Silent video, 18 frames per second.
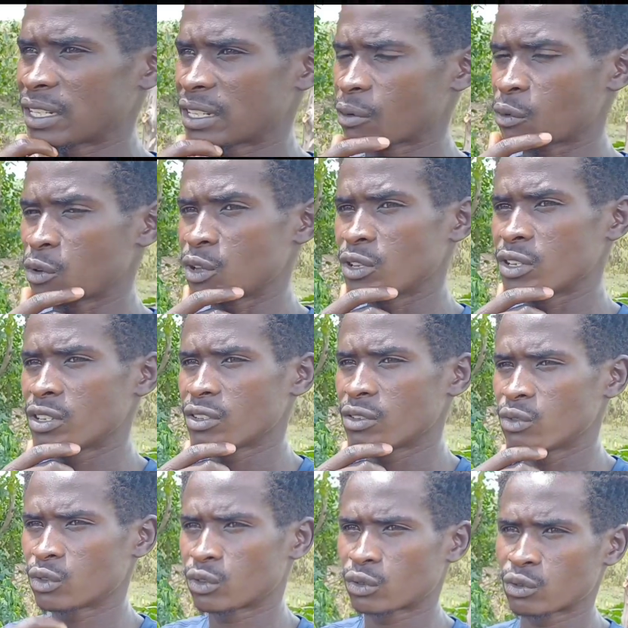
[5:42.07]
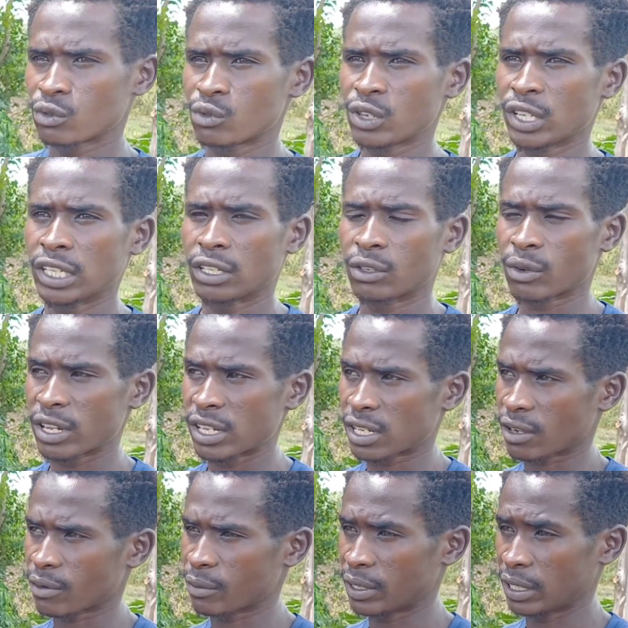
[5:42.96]
We used to do it
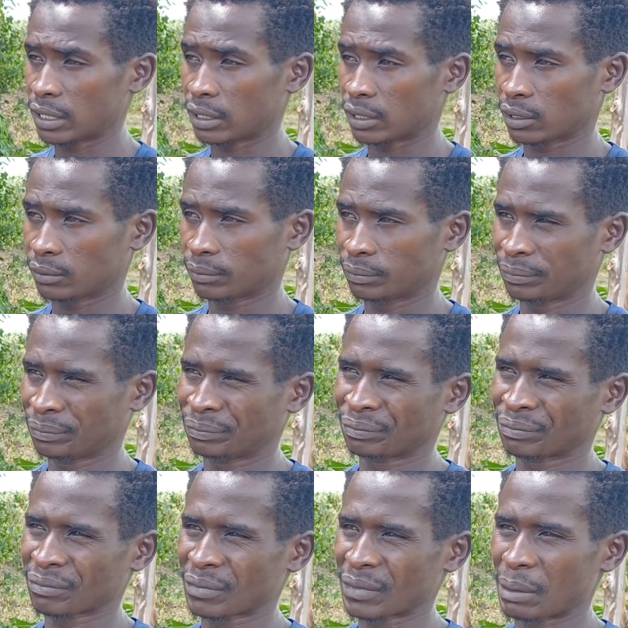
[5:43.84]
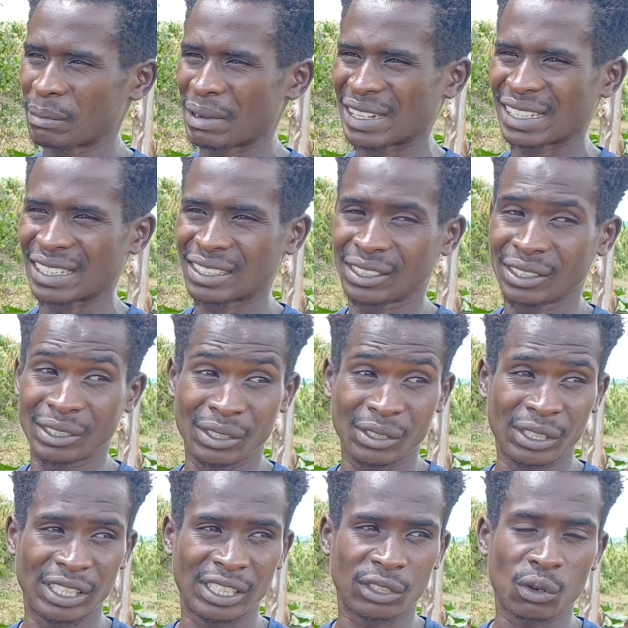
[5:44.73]
twice a week, but now
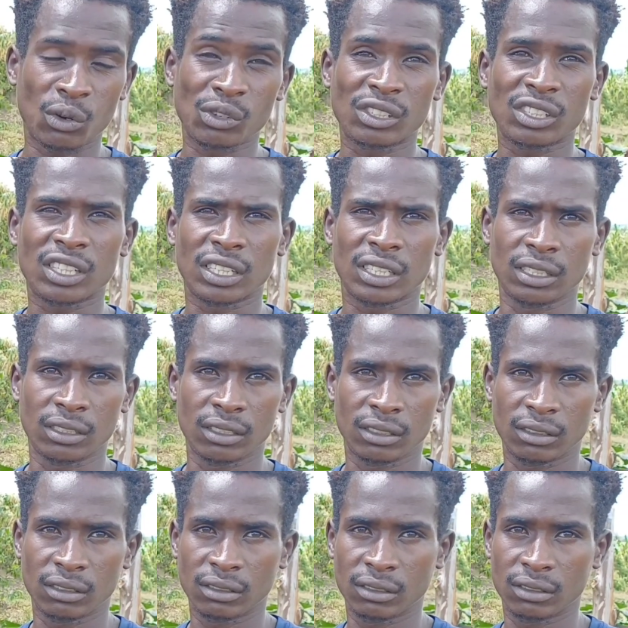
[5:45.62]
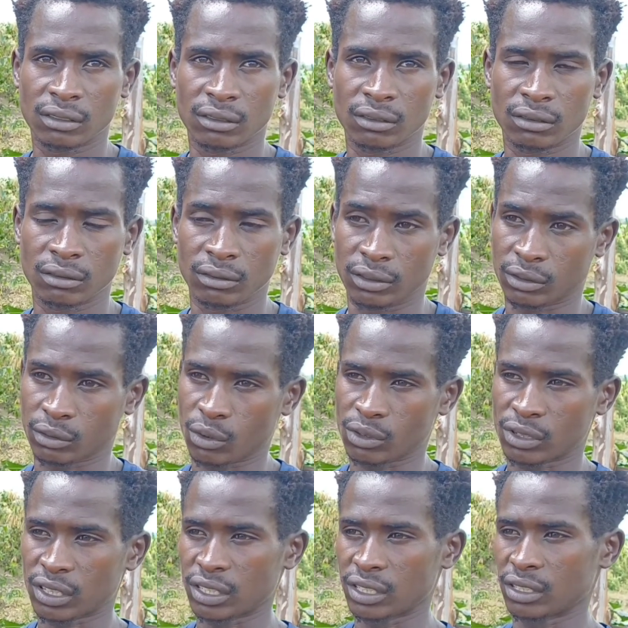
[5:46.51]
it's costly. It's
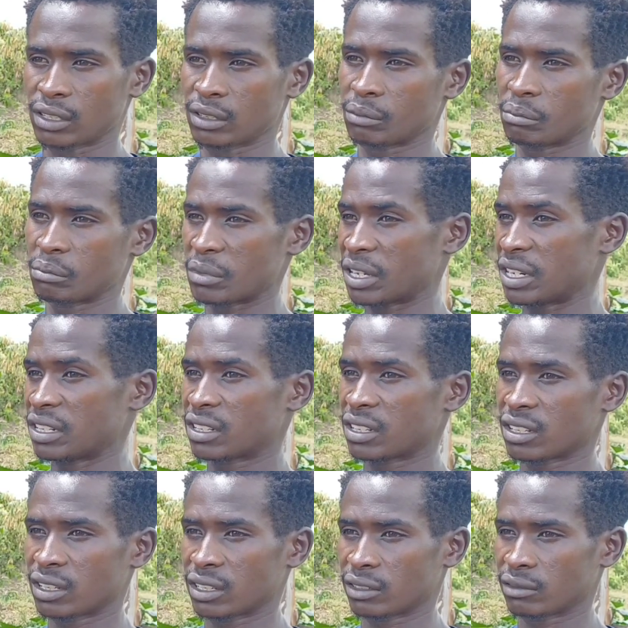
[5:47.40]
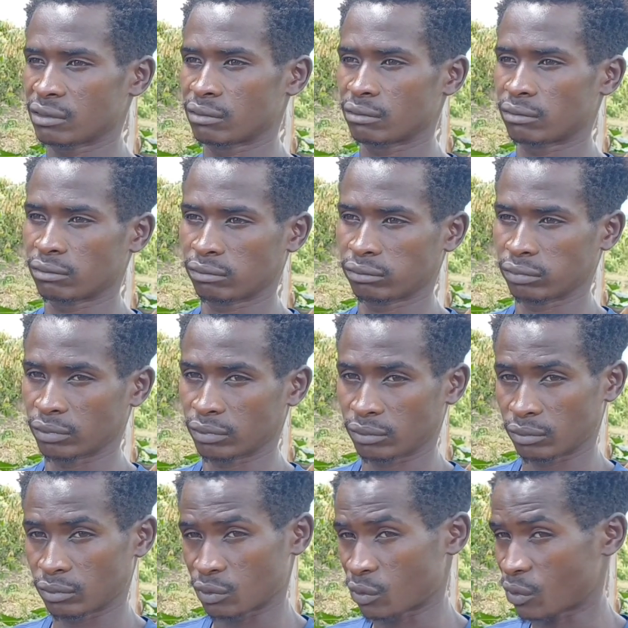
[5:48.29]
costly. The medicine is
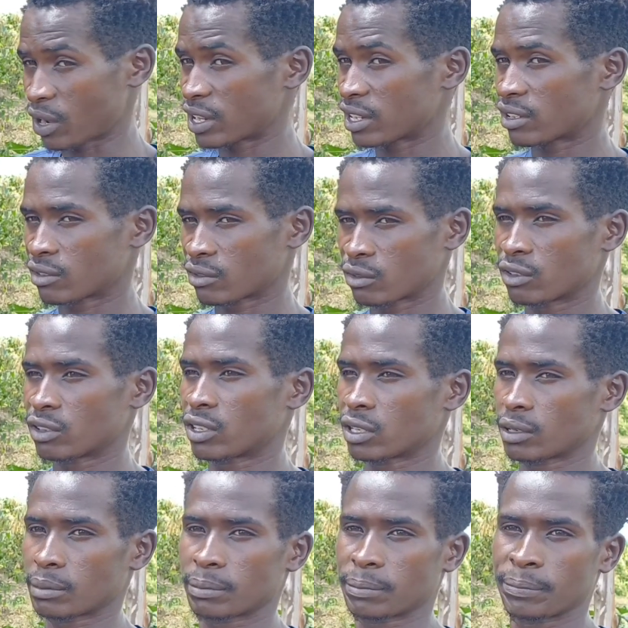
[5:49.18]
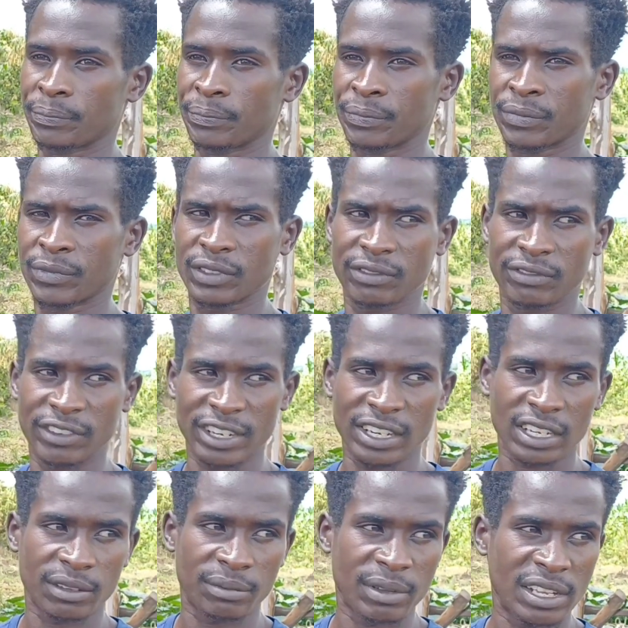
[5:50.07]
quite not cheap. It's
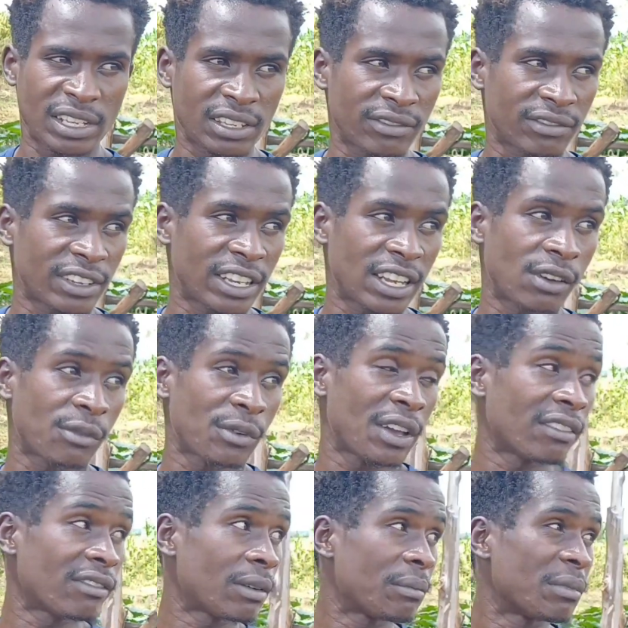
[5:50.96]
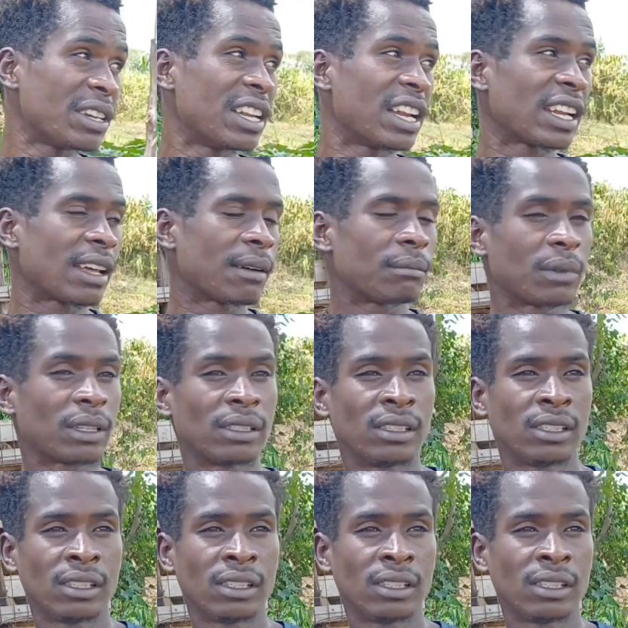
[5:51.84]
very expensive, and now we have a bigger number.